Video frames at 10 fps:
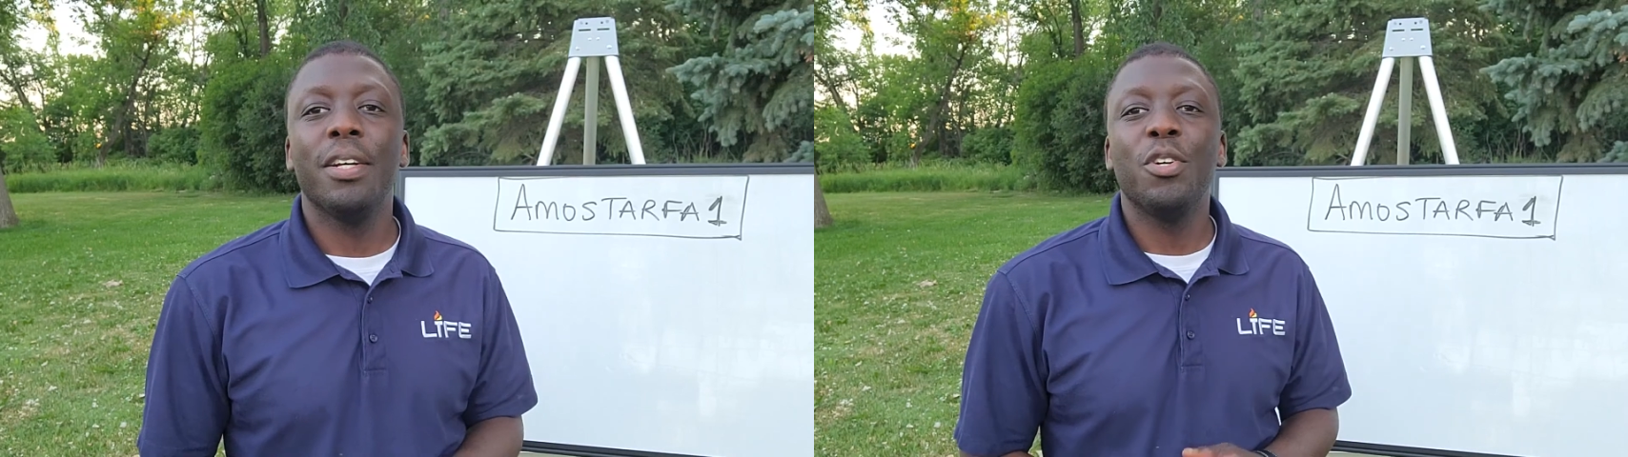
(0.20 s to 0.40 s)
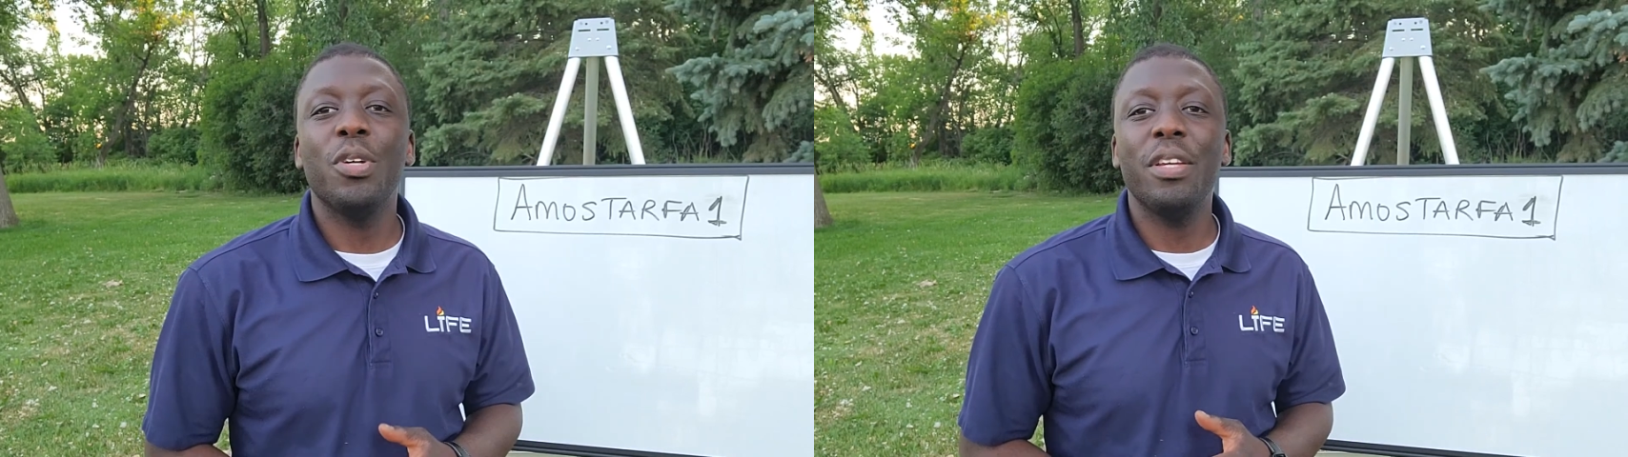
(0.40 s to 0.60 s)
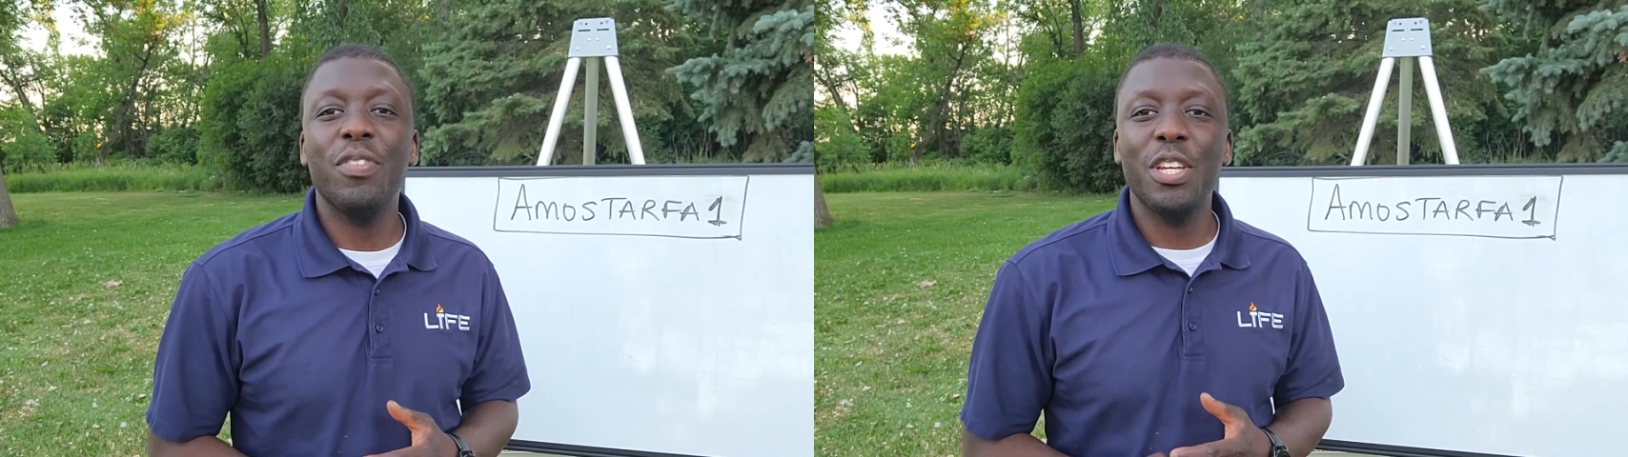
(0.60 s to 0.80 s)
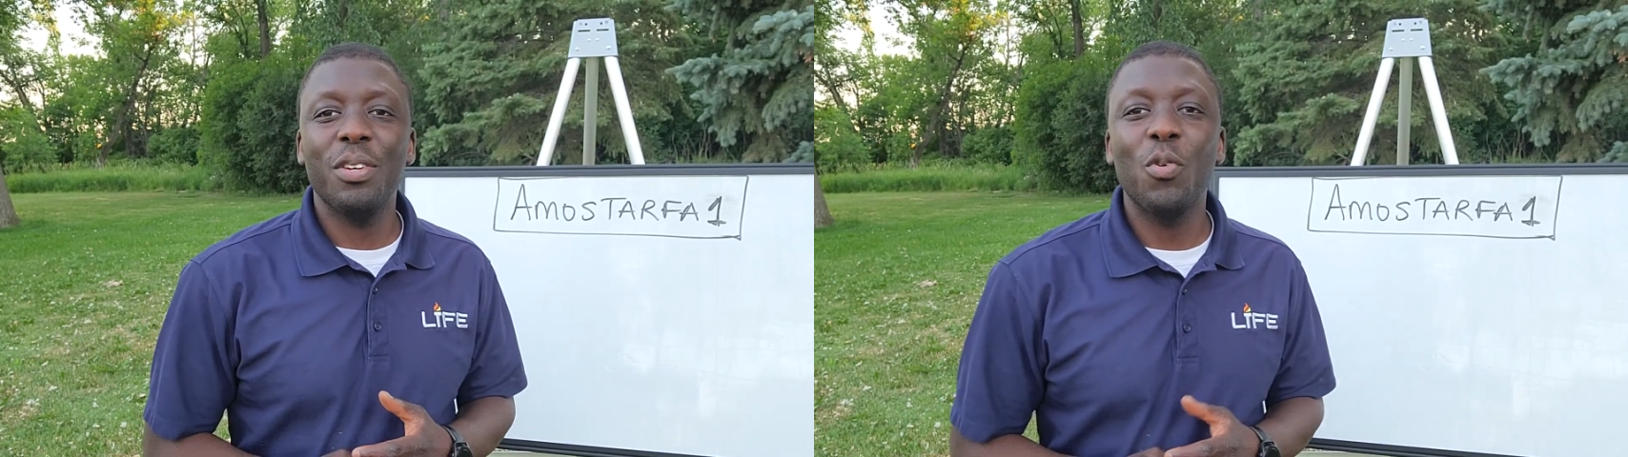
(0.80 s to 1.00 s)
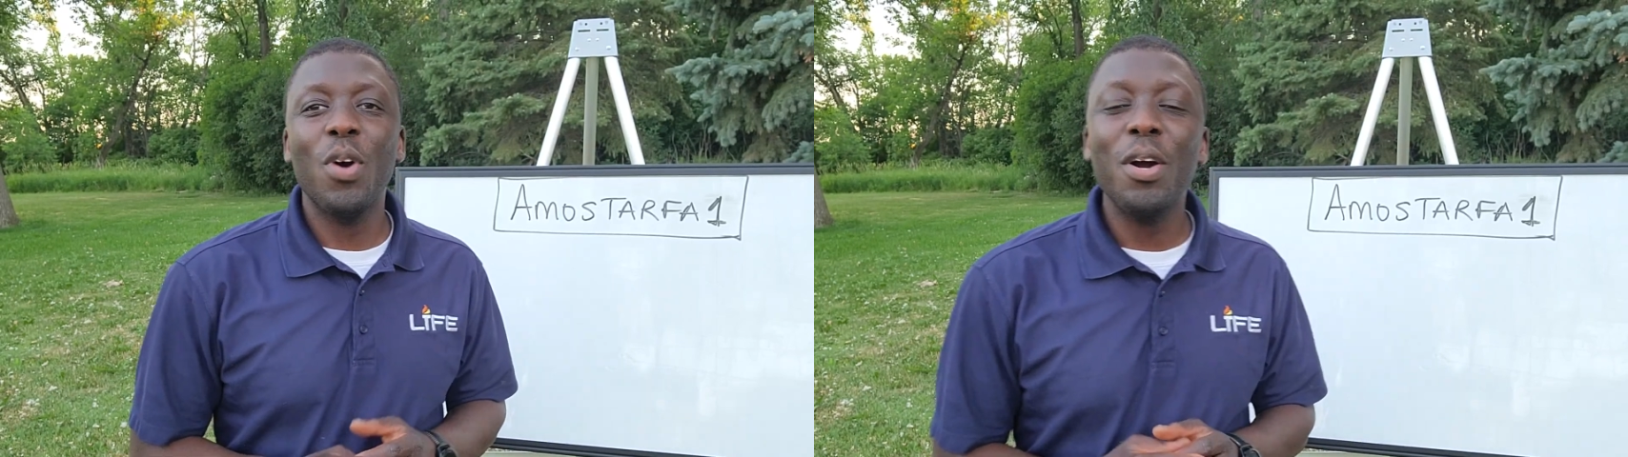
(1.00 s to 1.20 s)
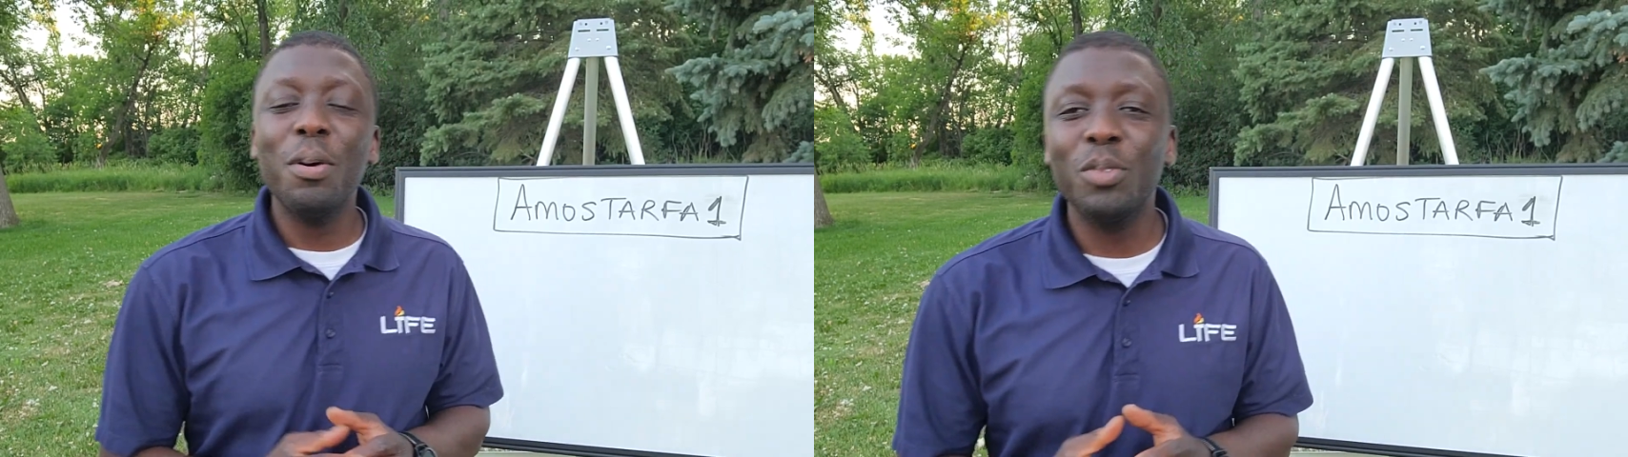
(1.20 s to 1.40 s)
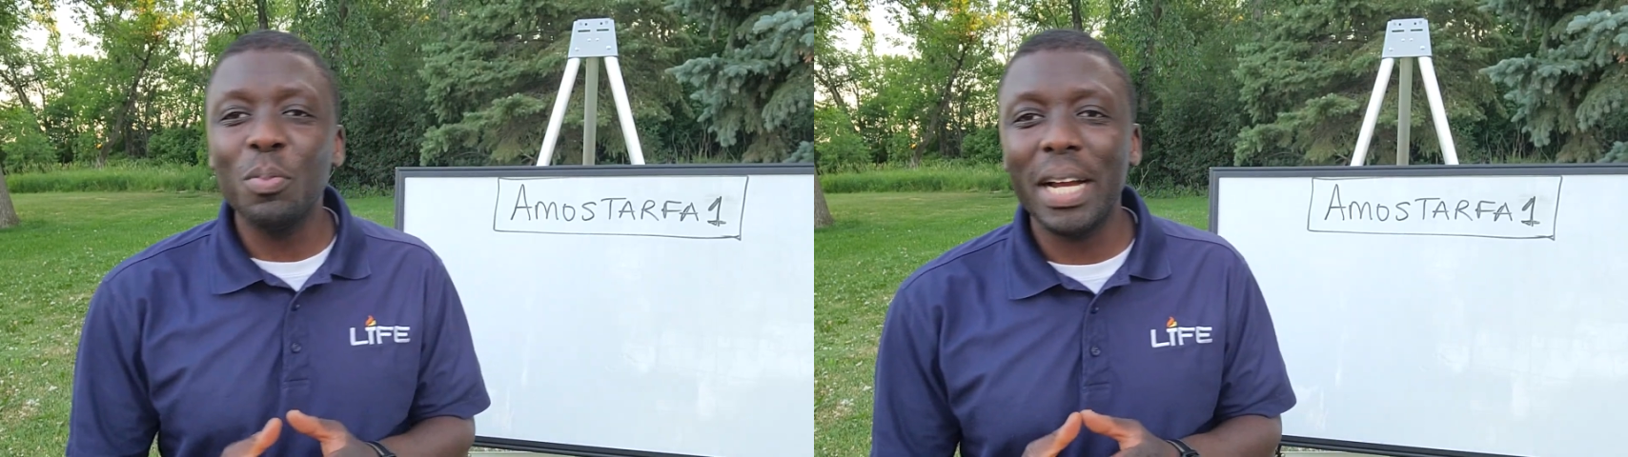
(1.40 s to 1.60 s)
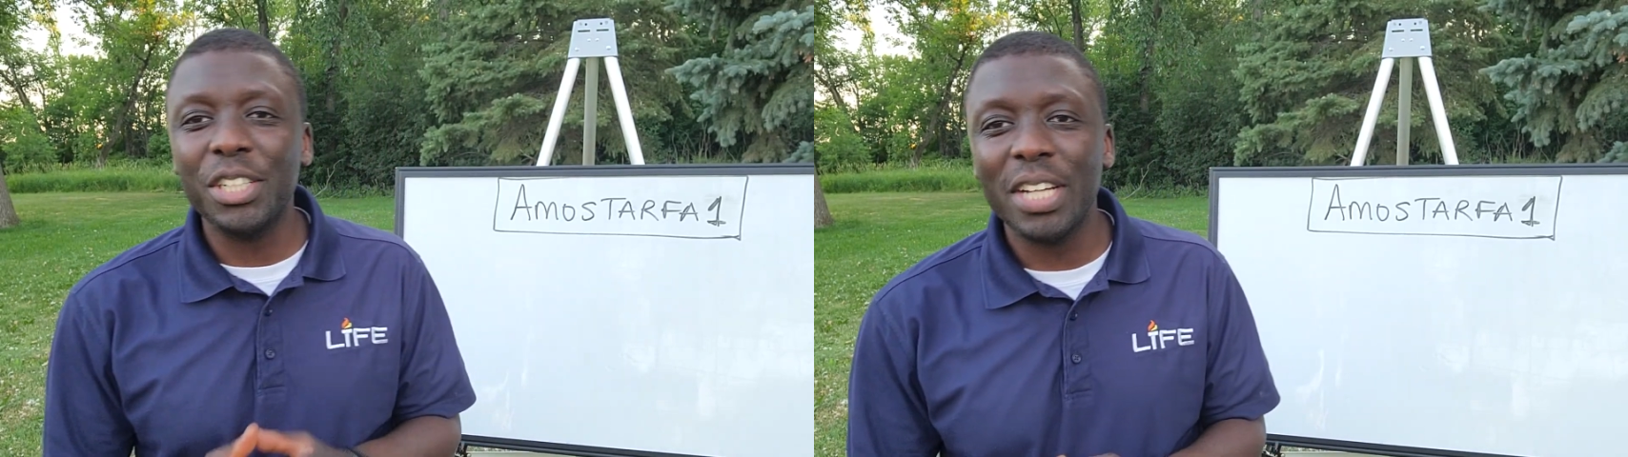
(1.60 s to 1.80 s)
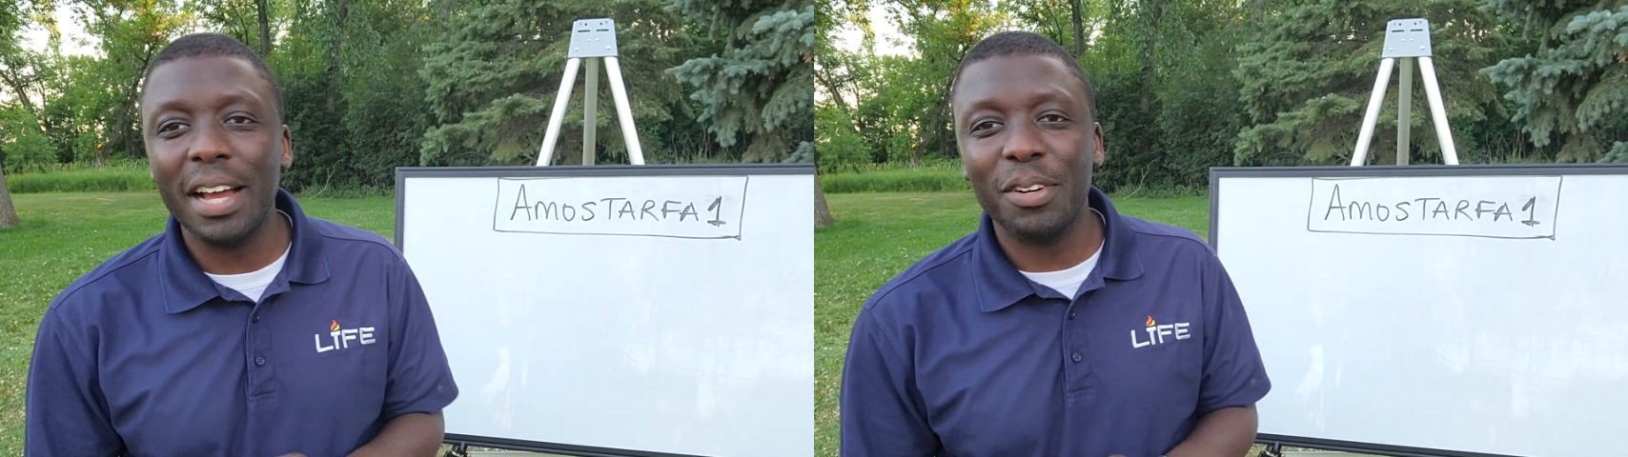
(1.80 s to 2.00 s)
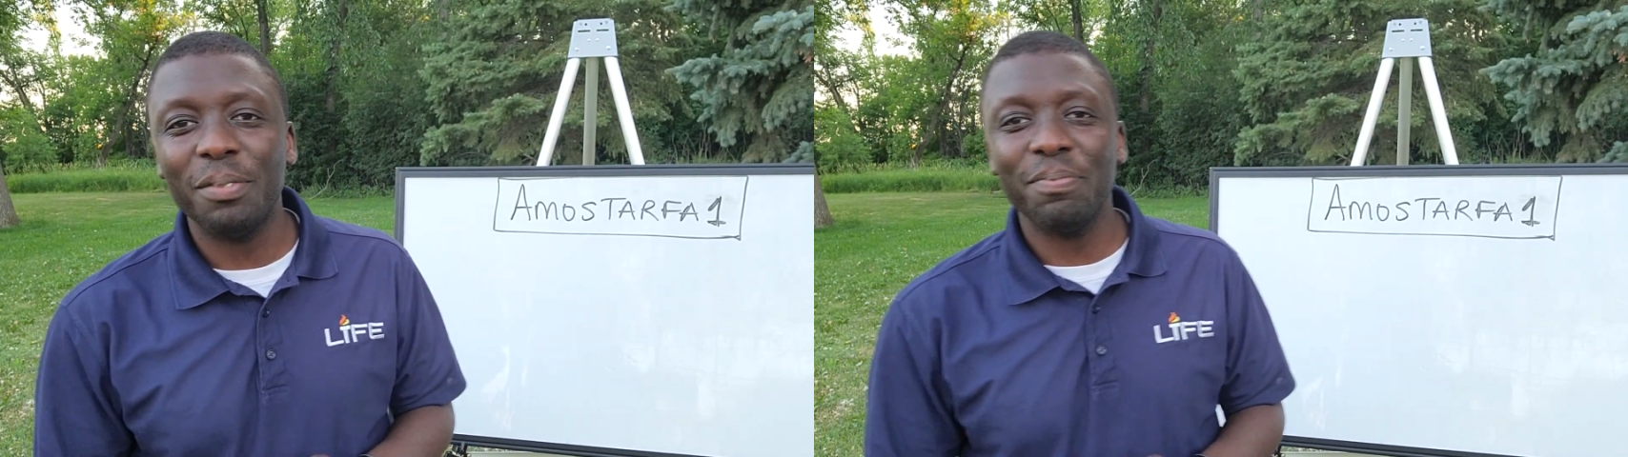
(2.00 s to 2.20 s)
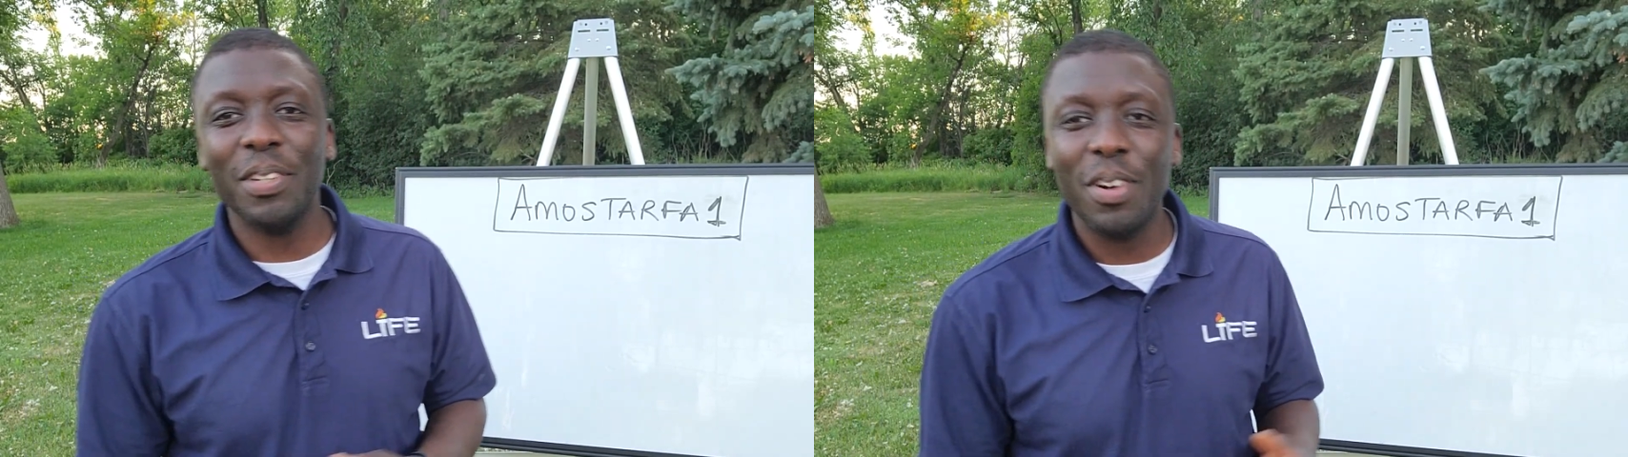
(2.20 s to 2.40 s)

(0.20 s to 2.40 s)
Good evening. Welcome to my channel,